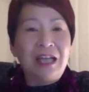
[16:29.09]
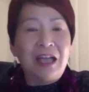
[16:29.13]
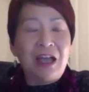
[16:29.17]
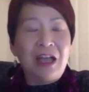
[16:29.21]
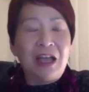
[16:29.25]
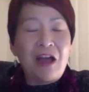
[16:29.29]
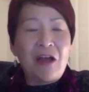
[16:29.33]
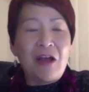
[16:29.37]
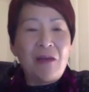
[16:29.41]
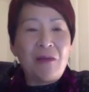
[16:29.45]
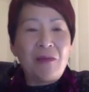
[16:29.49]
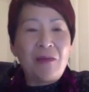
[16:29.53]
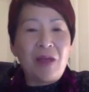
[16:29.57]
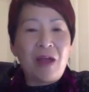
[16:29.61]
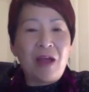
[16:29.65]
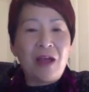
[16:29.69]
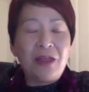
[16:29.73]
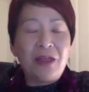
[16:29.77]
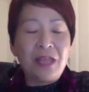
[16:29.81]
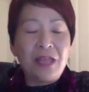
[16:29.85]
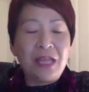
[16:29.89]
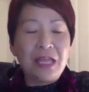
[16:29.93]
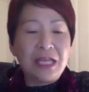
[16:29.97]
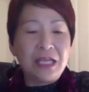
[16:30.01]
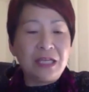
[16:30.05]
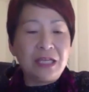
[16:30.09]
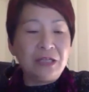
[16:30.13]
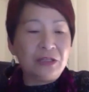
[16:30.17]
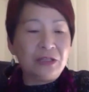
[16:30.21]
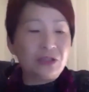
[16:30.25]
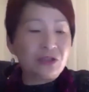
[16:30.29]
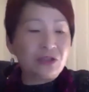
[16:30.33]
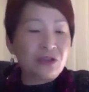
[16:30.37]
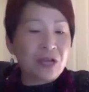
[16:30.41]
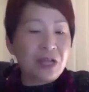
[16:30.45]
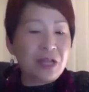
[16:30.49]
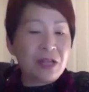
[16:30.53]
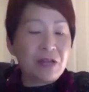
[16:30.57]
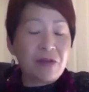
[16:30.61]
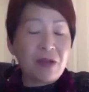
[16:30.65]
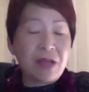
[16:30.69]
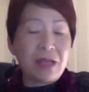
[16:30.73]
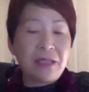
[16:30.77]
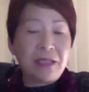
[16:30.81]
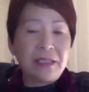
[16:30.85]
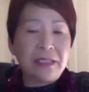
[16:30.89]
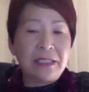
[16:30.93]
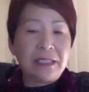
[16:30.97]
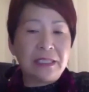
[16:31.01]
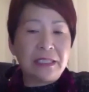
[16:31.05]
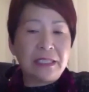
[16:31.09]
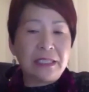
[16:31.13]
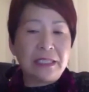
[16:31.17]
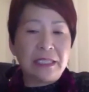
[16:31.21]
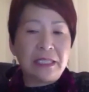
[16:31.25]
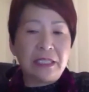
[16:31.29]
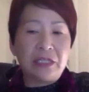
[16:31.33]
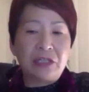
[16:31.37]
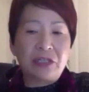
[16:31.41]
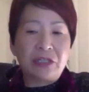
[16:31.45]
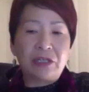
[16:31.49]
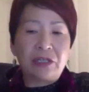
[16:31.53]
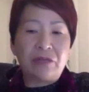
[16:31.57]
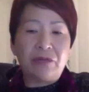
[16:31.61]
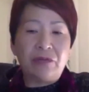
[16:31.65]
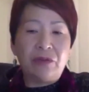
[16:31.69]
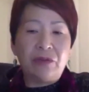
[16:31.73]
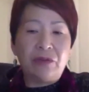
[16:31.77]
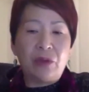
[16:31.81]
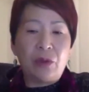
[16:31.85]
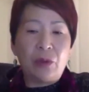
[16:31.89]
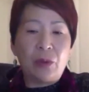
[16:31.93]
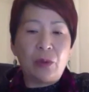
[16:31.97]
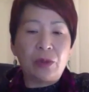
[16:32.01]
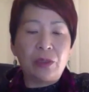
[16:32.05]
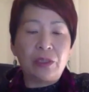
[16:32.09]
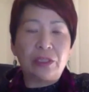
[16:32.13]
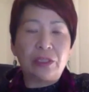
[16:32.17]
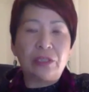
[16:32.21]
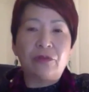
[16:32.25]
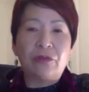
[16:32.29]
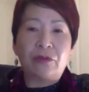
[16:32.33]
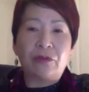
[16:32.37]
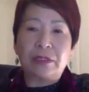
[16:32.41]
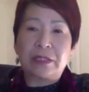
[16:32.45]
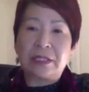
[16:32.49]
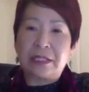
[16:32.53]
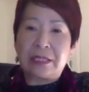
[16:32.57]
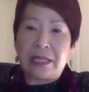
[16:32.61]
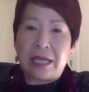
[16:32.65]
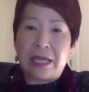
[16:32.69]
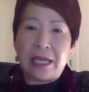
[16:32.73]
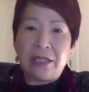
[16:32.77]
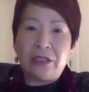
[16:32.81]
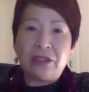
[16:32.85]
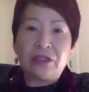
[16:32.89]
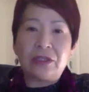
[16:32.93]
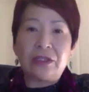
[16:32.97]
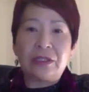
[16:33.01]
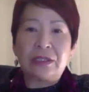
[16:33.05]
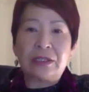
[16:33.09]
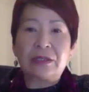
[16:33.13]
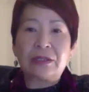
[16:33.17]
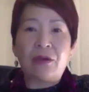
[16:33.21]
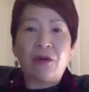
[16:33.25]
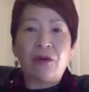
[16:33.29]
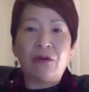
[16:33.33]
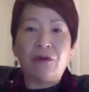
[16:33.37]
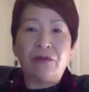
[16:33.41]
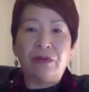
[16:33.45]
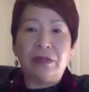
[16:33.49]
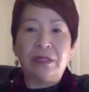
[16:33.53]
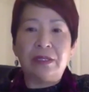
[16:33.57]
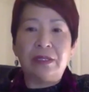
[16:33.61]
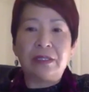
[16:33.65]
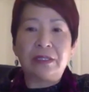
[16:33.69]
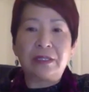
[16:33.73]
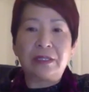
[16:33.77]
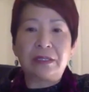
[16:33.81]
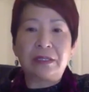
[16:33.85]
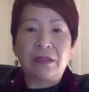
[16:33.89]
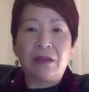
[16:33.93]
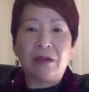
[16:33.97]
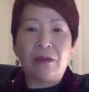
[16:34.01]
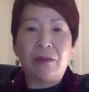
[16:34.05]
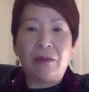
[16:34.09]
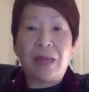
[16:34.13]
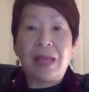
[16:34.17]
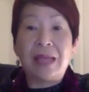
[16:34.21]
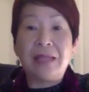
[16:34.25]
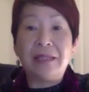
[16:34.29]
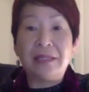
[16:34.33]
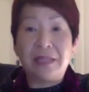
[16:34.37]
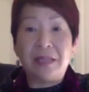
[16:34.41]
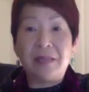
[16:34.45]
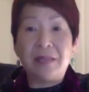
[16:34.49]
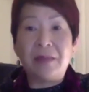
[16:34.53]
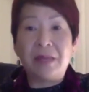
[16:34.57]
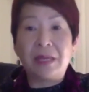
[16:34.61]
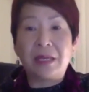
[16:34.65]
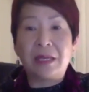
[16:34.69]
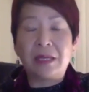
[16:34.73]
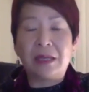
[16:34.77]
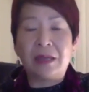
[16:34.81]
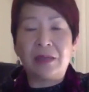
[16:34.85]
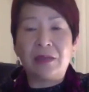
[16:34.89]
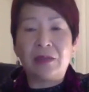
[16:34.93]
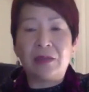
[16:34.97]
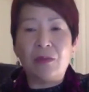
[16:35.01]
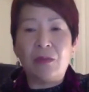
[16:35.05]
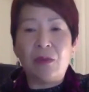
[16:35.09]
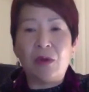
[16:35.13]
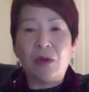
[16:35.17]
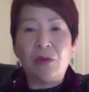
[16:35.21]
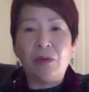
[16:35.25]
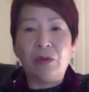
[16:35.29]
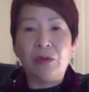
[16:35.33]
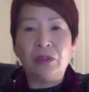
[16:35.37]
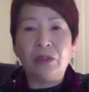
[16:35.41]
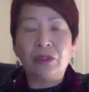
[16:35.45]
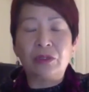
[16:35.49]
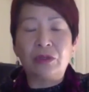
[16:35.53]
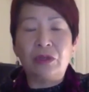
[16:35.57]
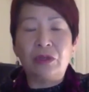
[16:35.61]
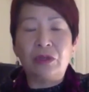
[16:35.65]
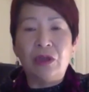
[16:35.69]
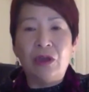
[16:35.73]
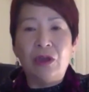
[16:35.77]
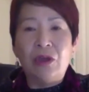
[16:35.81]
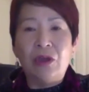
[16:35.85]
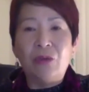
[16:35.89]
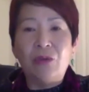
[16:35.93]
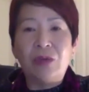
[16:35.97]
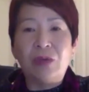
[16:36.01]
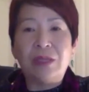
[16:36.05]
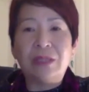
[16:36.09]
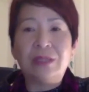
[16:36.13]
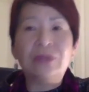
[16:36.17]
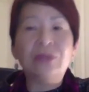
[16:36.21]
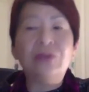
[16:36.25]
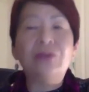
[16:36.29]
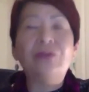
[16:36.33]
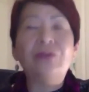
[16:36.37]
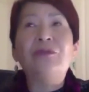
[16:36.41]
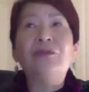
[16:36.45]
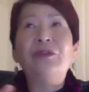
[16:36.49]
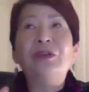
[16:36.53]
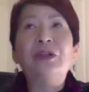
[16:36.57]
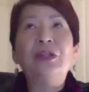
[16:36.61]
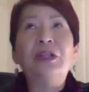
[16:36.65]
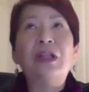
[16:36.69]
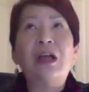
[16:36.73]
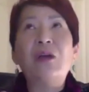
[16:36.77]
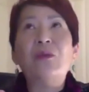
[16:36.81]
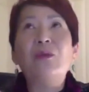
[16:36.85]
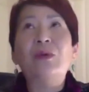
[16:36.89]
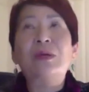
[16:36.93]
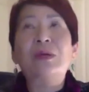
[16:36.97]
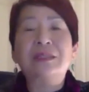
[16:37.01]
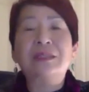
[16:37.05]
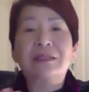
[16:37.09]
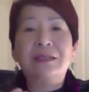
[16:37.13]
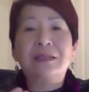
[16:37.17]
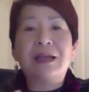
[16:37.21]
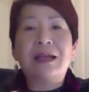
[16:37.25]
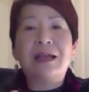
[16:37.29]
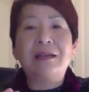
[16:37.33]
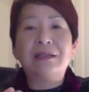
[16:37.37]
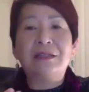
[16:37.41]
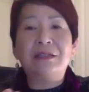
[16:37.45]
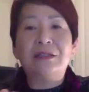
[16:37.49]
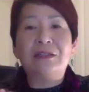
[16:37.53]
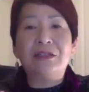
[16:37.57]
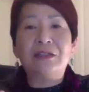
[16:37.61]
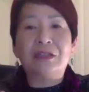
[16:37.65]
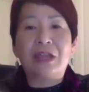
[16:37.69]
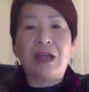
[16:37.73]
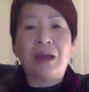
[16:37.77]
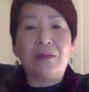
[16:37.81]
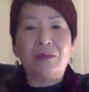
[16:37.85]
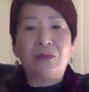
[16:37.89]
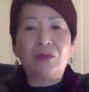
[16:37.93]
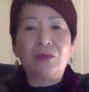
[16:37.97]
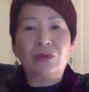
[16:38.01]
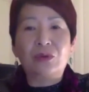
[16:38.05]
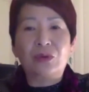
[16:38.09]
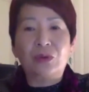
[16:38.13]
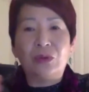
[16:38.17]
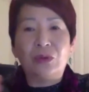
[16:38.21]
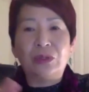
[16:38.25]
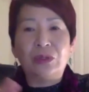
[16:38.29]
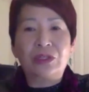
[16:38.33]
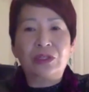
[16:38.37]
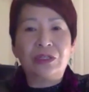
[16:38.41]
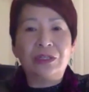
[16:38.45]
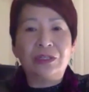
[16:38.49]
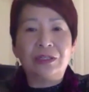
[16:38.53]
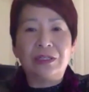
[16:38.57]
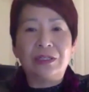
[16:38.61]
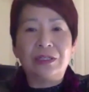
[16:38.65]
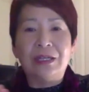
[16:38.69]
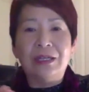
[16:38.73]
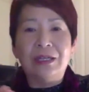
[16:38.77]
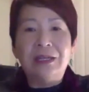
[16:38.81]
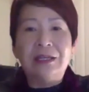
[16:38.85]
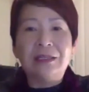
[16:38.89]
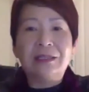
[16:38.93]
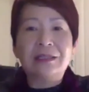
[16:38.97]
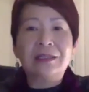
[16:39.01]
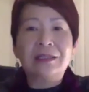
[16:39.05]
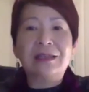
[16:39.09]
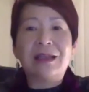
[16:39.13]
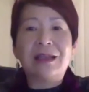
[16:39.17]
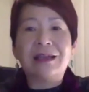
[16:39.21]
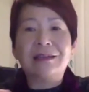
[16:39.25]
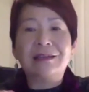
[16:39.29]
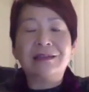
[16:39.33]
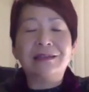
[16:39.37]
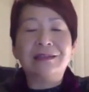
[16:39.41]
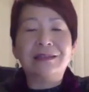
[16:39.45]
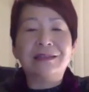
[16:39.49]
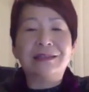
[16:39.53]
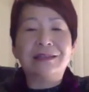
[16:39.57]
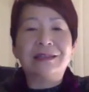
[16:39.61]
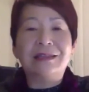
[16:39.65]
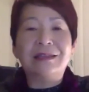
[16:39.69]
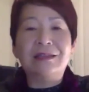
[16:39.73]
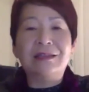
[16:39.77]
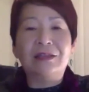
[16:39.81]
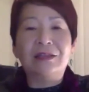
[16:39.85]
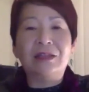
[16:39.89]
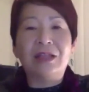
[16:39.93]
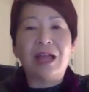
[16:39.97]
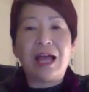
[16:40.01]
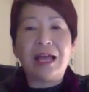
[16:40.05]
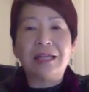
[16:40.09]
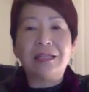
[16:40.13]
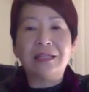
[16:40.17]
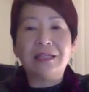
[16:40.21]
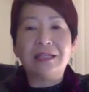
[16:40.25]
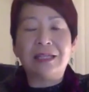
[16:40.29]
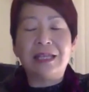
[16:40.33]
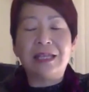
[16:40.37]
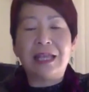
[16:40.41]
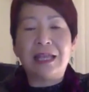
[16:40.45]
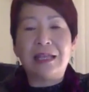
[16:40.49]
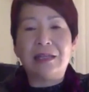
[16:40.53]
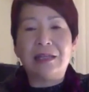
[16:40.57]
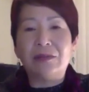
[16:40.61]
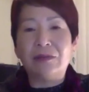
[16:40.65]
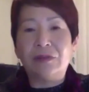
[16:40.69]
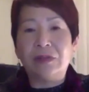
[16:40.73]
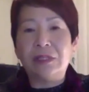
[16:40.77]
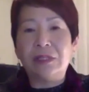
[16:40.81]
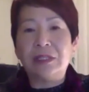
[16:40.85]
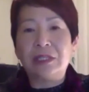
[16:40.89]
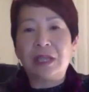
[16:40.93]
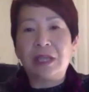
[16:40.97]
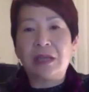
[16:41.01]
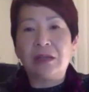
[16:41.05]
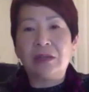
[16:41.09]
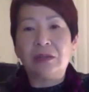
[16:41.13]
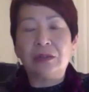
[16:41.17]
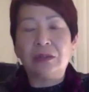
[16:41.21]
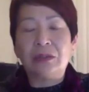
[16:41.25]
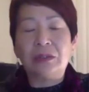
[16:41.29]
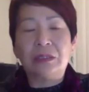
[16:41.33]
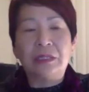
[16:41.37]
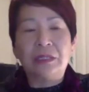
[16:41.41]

I think in Australia and Indonesia, even though we're at different stages of this pandemic at the moment, we sort of feel like we're starting to come through it and starting to see the light at the end of the tunnel.